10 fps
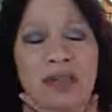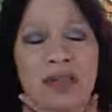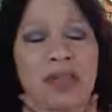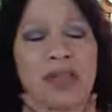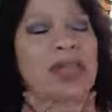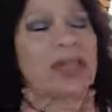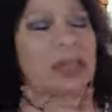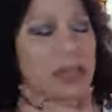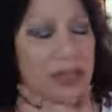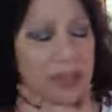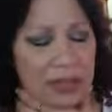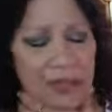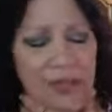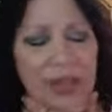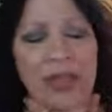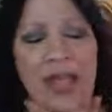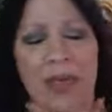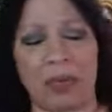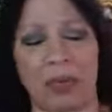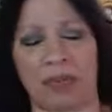Something definitely
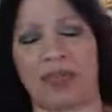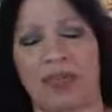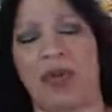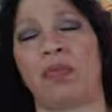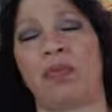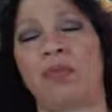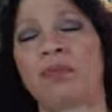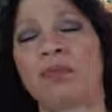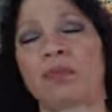happened with the throat.